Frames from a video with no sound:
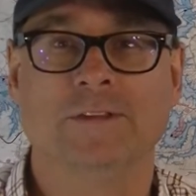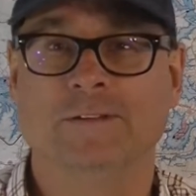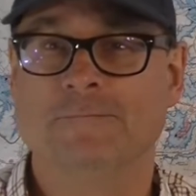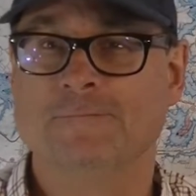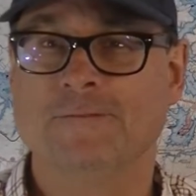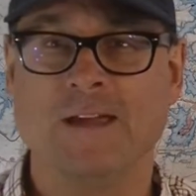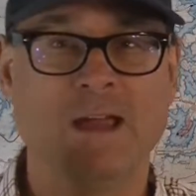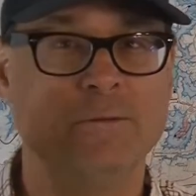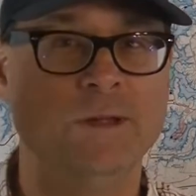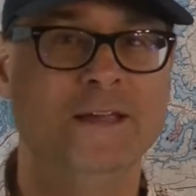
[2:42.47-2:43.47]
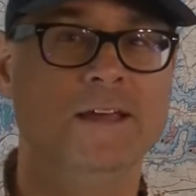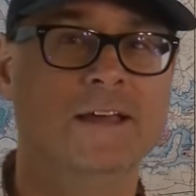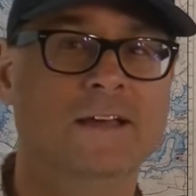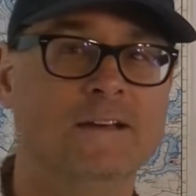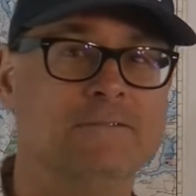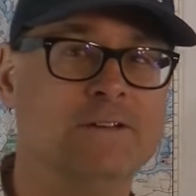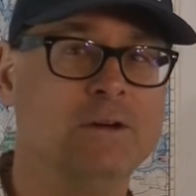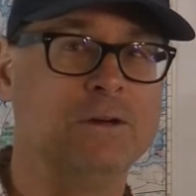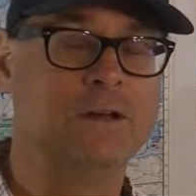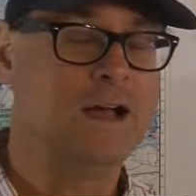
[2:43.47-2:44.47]
It's a very,
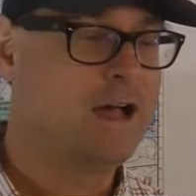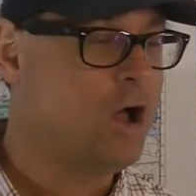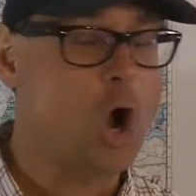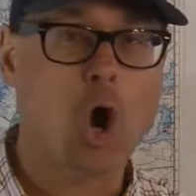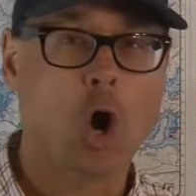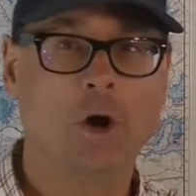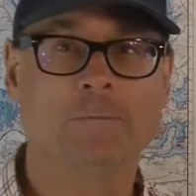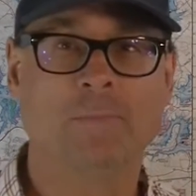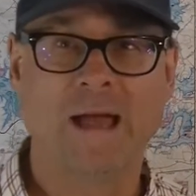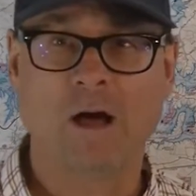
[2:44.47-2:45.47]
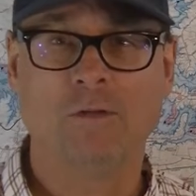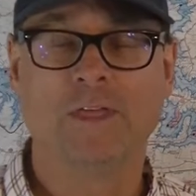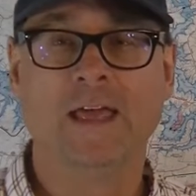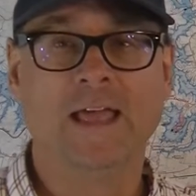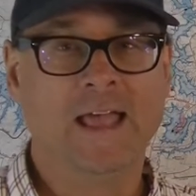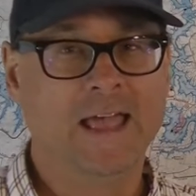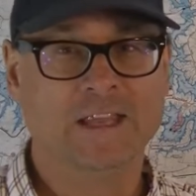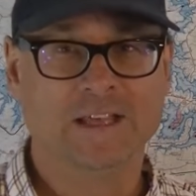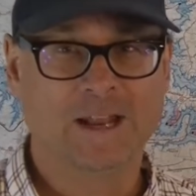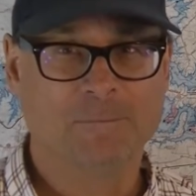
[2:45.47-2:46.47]
very hard mouth, and
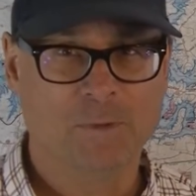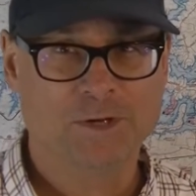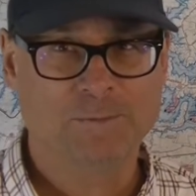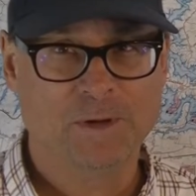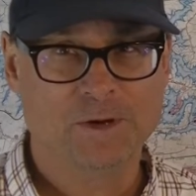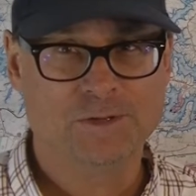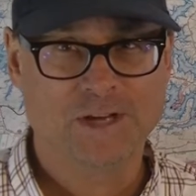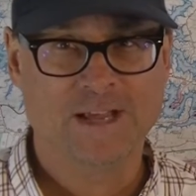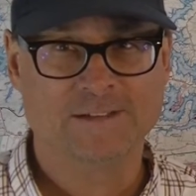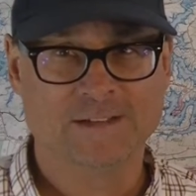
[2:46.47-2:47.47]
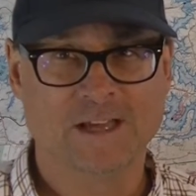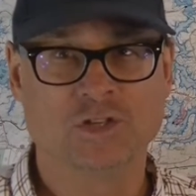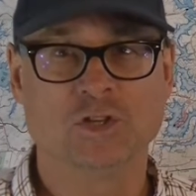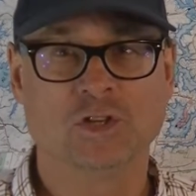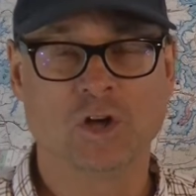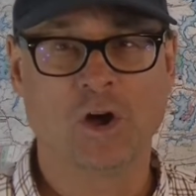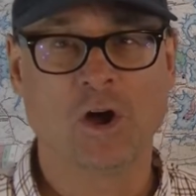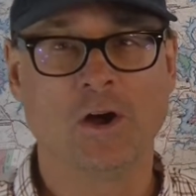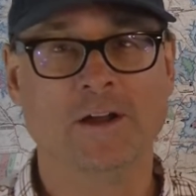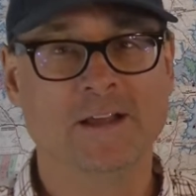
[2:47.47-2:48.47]
you got a much better chance catching the
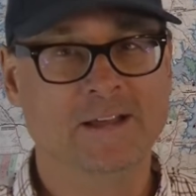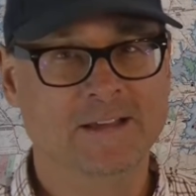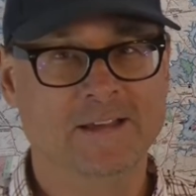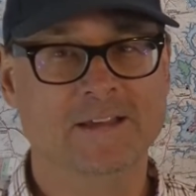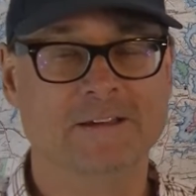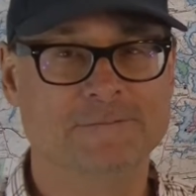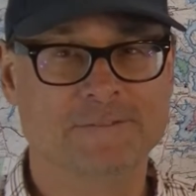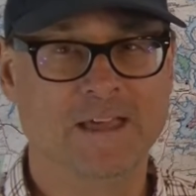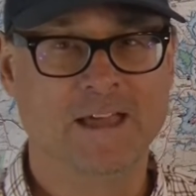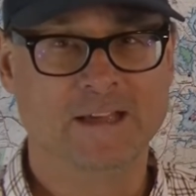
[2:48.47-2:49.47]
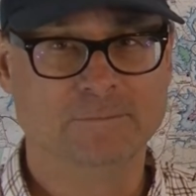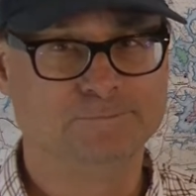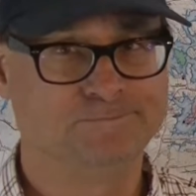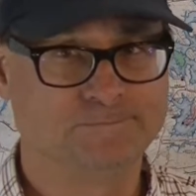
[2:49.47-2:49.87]
gar if they